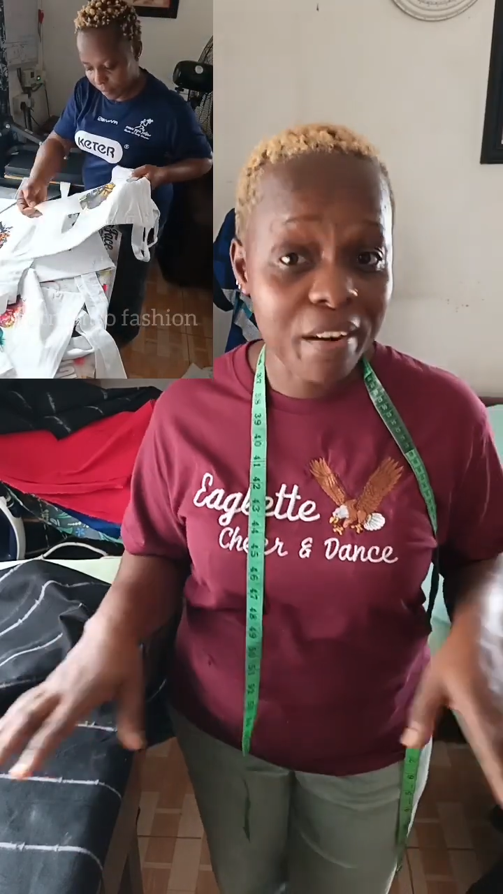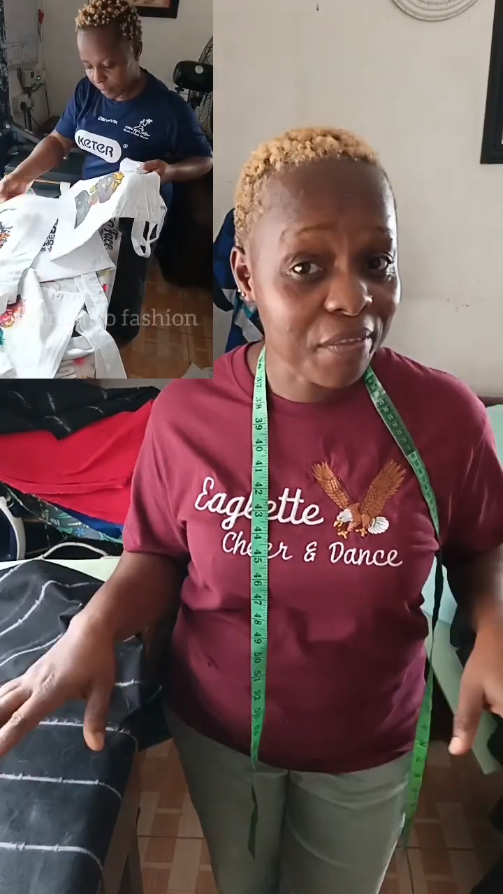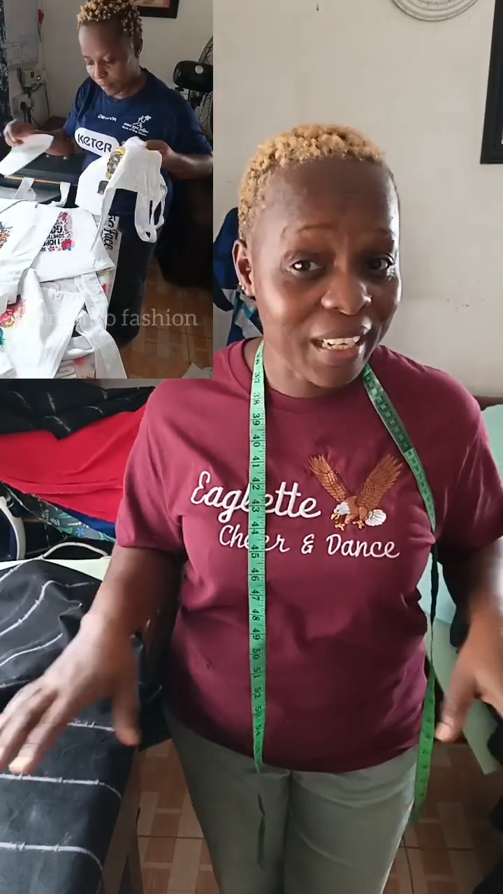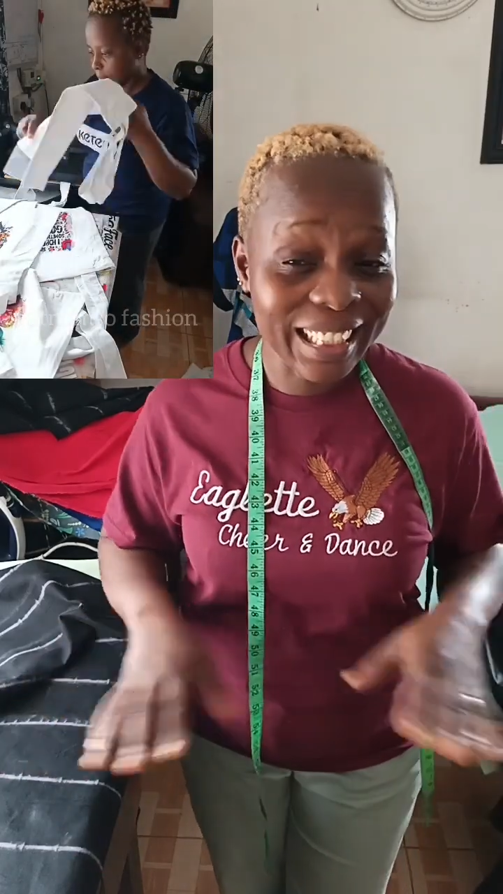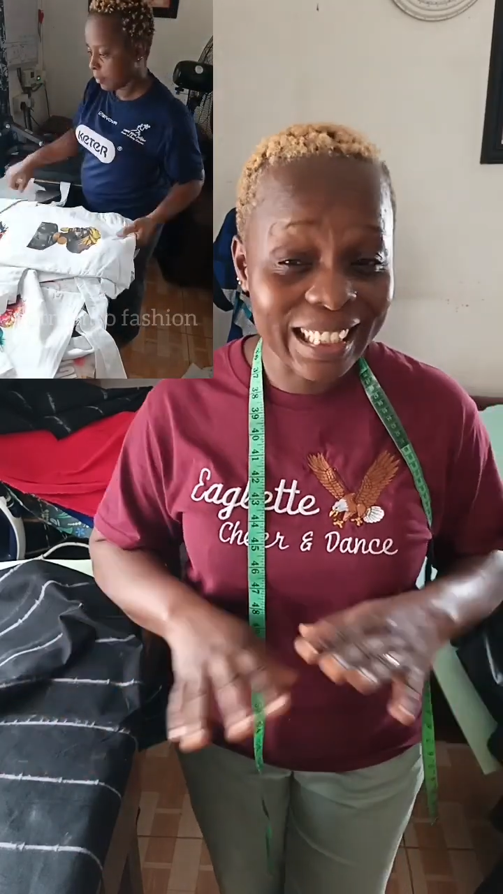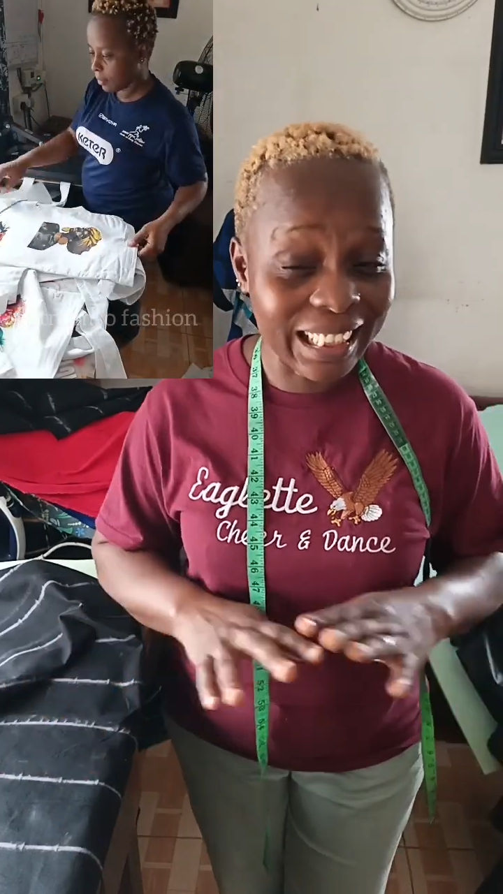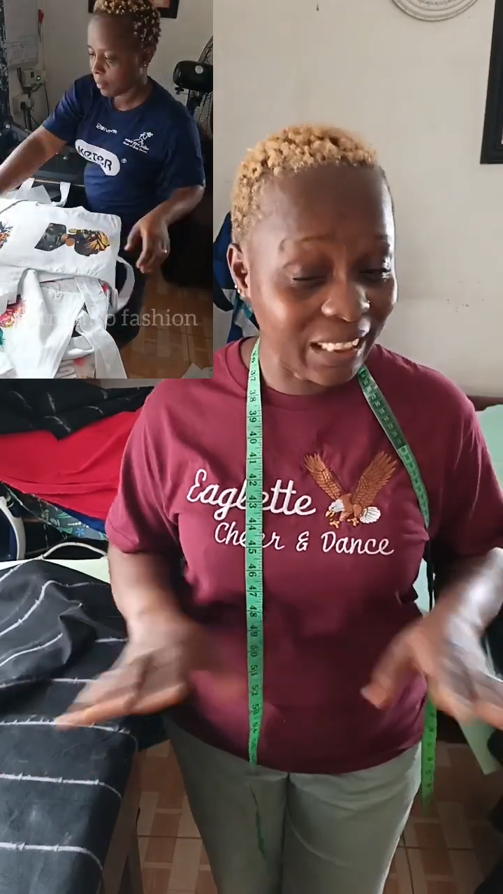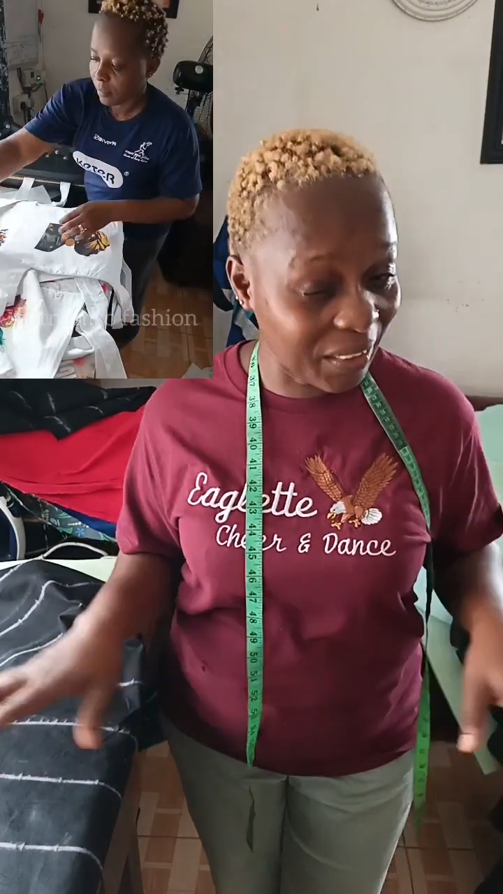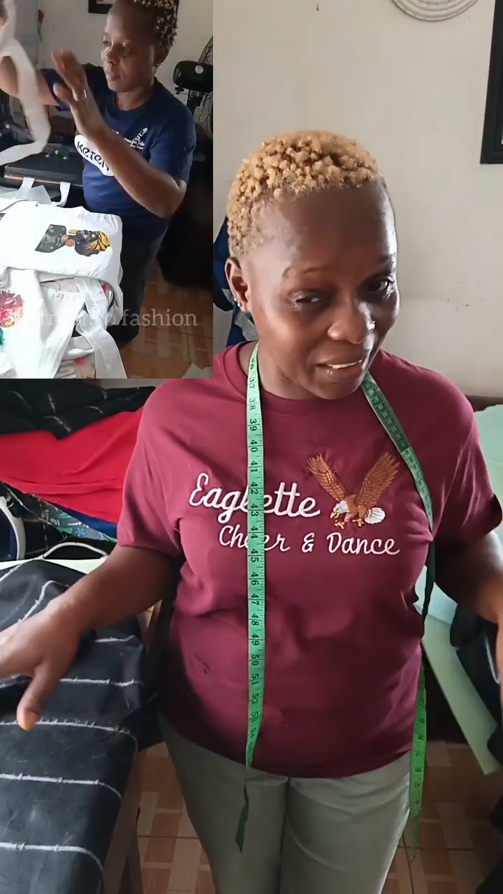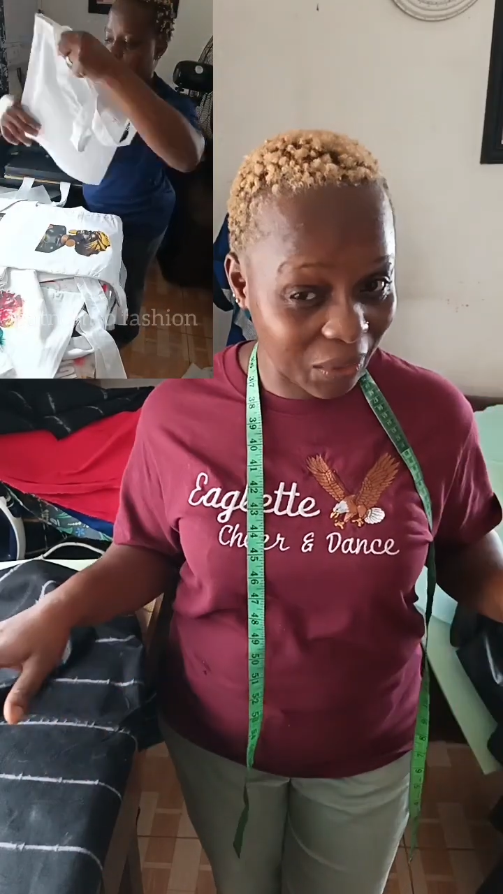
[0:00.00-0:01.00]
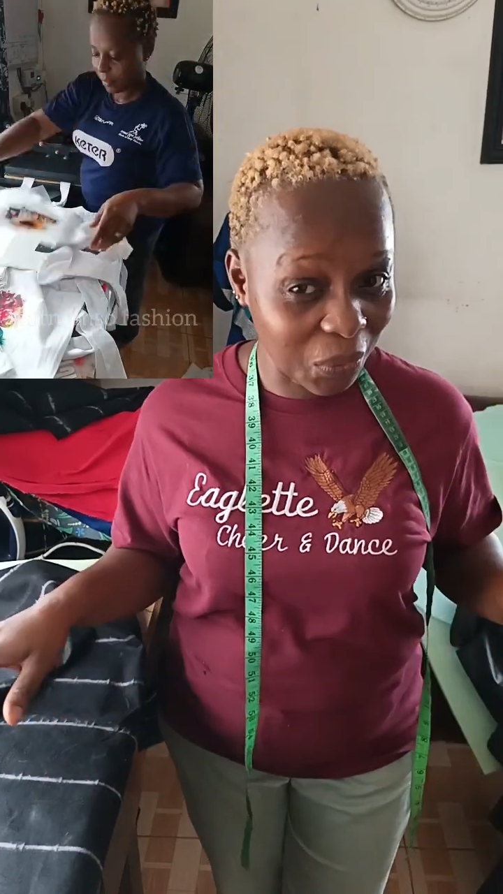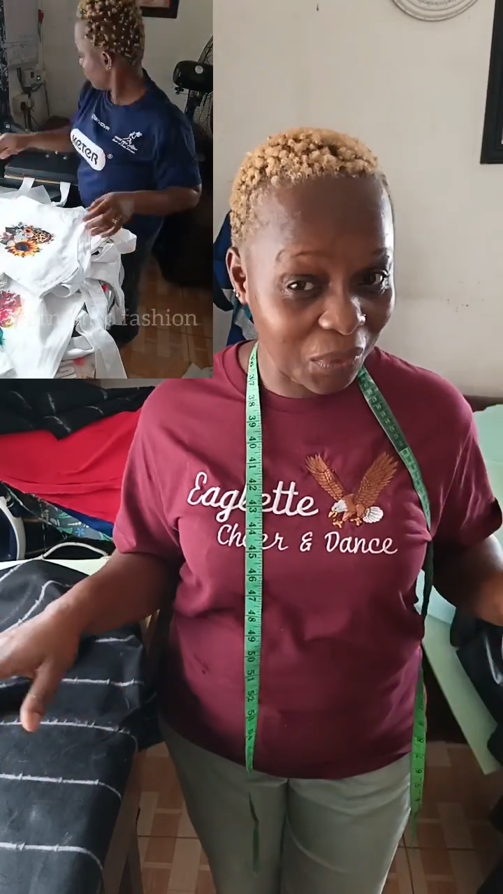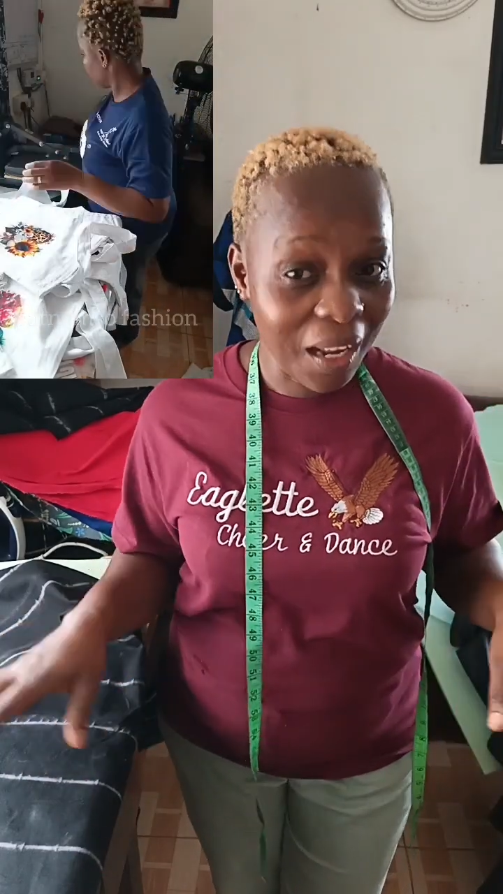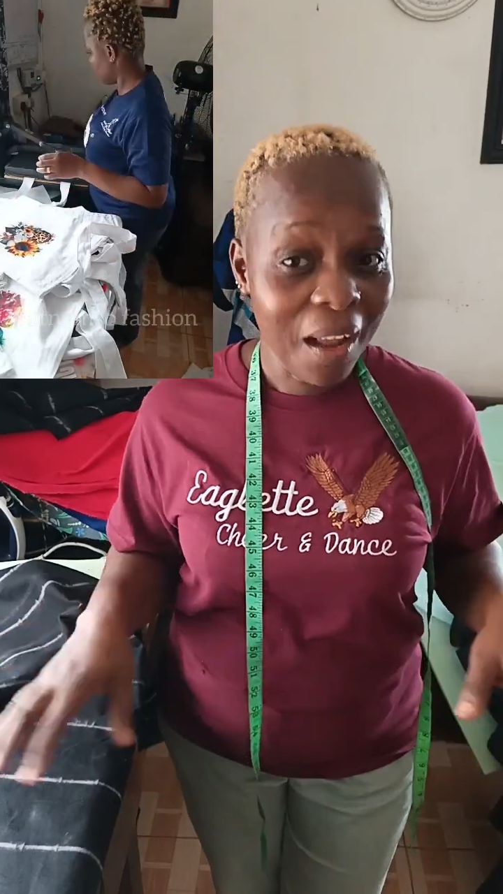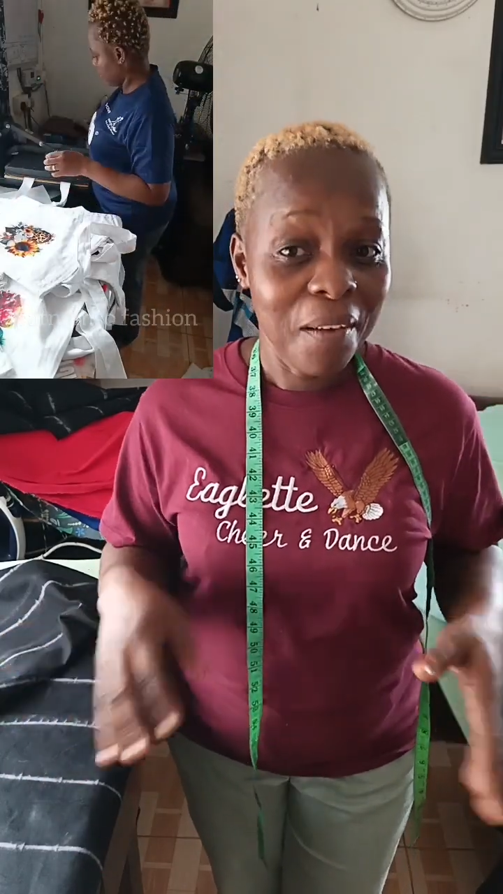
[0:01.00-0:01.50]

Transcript: very detailed.